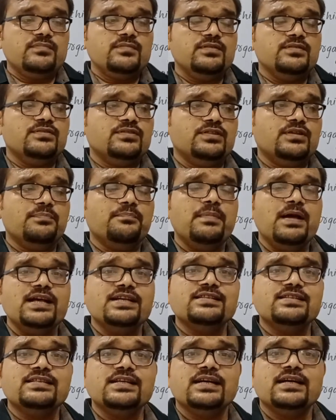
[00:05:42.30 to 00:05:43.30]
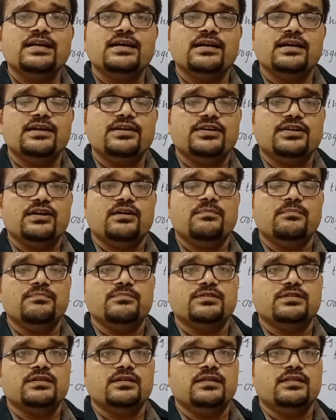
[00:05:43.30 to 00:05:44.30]
the basic
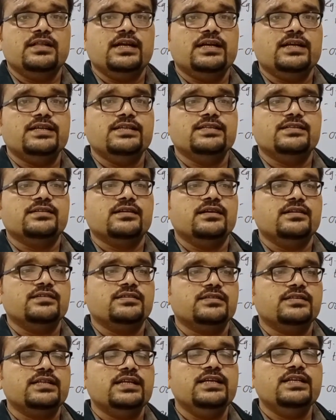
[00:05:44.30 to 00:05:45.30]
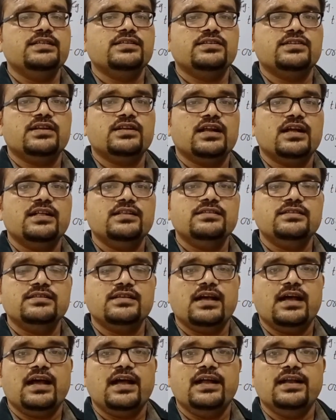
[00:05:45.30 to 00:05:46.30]
terms, that is cis trans
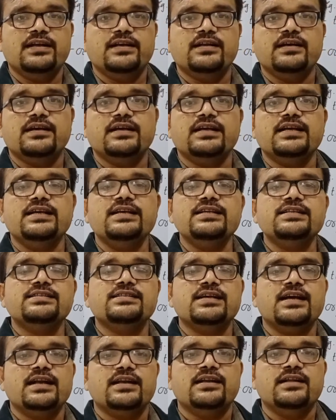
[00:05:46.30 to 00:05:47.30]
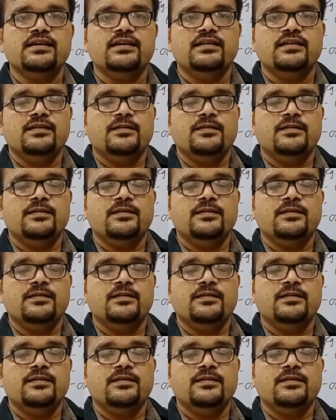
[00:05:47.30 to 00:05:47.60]
and EZ,